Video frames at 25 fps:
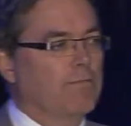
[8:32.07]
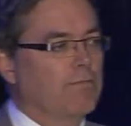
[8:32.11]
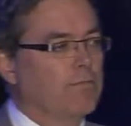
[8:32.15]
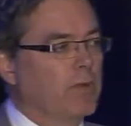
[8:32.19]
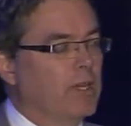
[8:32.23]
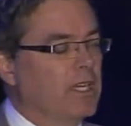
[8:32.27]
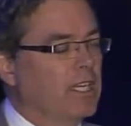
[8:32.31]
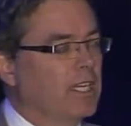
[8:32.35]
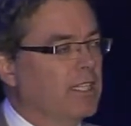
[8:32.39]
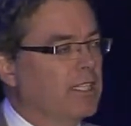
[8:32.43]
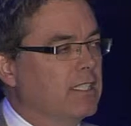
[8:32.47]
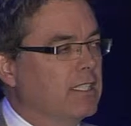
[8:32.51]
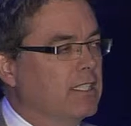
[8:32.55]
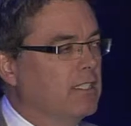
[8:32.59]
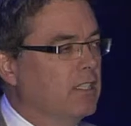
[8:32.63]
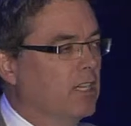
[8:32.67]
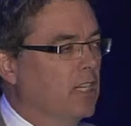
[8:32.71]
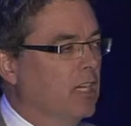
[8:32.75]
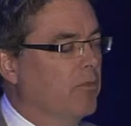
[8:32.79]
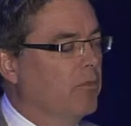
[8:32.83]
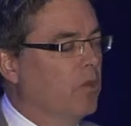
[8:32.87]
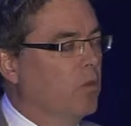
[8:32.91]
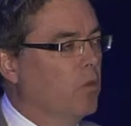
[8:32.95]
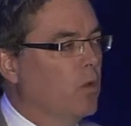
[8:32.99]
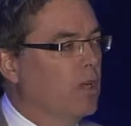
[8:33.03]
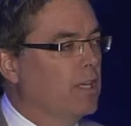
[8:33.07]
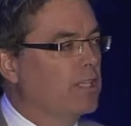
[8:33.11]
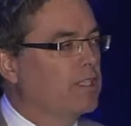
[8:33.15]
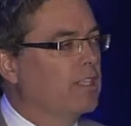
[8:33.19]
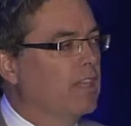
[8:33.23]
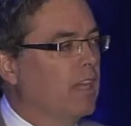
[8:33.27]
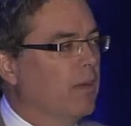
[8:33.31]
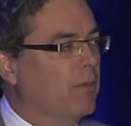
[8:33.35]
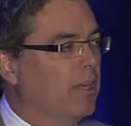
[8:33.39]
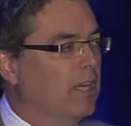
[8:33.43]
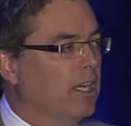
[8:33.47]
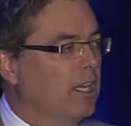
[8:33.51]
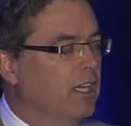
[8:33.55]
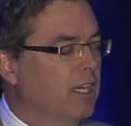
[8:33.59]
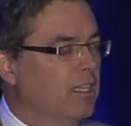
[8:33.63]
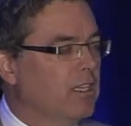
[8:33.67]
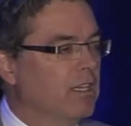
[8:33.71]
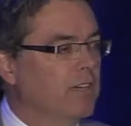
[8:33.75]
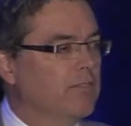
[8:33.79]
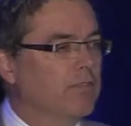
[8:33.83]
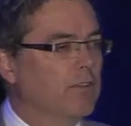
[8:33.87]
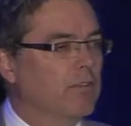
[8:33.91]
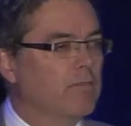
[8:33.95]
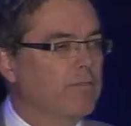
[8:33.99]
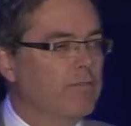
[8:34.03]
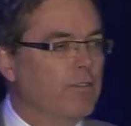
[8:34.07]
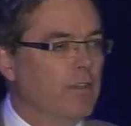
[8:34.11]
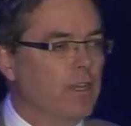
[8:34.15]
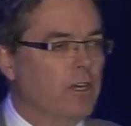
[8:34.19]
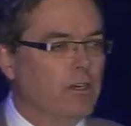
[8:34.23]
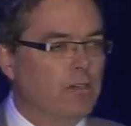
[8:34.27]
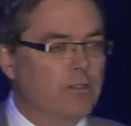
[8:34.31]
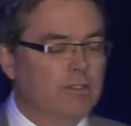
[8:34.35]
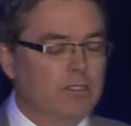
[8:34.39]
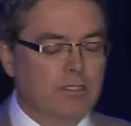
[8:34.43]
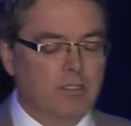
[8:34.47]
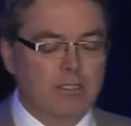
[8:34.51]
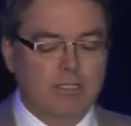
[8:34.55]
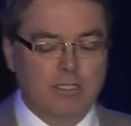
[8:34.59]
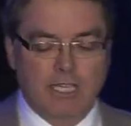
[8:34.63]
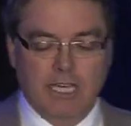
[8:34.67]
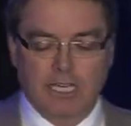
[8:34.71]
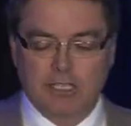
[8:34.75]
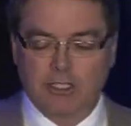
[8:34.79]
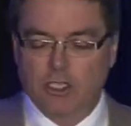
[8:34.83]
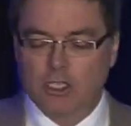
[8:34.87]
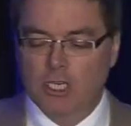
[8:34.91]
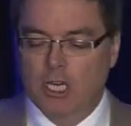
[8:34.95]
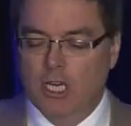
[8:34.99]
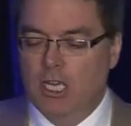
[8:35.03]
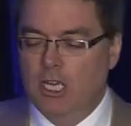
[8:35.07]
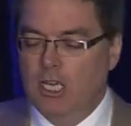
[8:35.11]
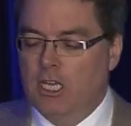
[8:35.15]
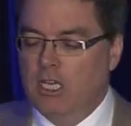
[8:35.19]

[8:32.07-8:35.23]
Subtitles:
we can determine what's coming in at different flows and such